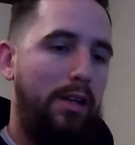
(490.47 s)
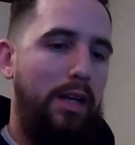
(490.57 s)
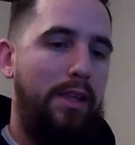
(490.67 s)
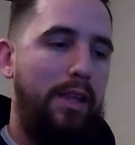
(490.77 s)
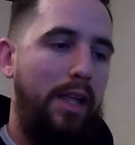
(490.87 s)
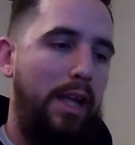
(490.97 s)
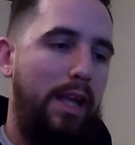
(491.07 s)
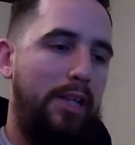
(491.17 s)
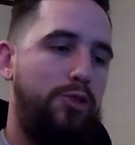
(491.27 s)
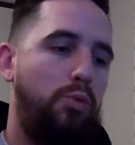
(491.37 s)
and
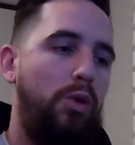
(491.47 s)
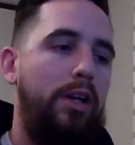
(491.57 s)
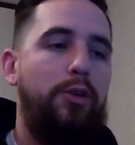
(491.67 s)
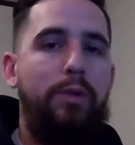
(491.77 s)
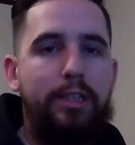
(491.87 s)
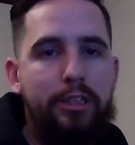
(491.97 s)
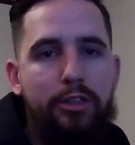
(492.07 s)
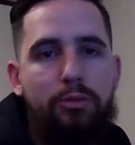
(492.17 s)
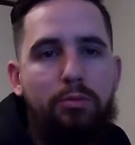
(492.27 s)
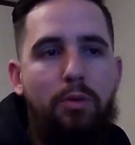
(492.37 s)
it's one of the
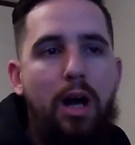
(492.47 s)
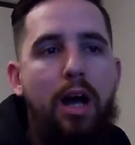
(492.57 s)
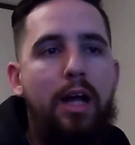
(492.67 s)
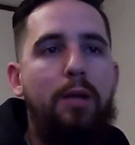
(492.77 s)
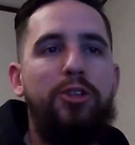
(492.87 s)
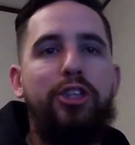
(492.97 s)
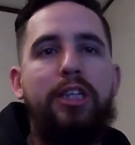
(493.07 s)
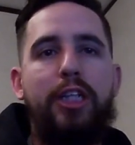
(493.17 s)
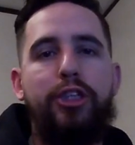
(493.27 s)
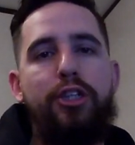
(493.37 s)
reasons why. It was just
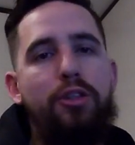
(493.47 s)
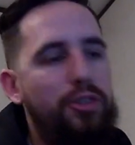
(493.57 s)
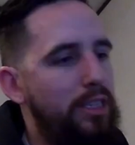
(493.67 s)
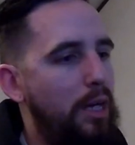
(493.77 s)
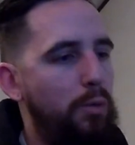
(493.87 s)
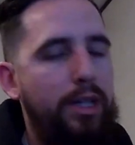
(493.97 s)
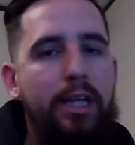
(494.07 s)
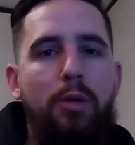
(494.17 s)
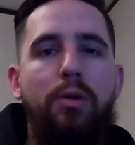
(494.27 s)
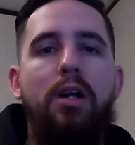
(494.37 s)
an excuse that I wanted
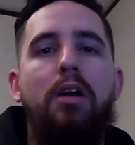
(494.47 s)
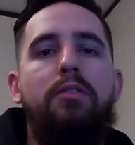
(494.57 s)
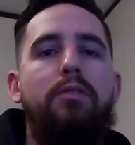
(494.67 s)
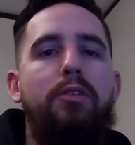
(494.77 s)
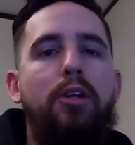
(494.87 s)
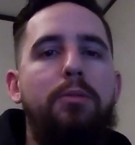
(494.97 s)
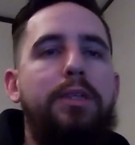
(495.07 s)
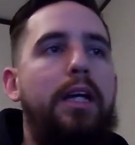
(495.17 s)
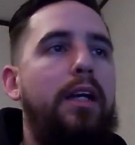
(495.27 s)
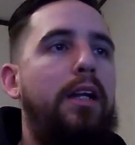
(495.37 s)
to get rid of. You know what I'm
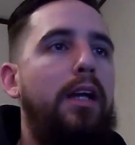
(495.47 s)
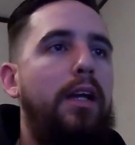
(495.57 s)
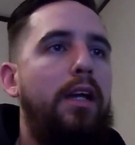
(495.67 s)
saying?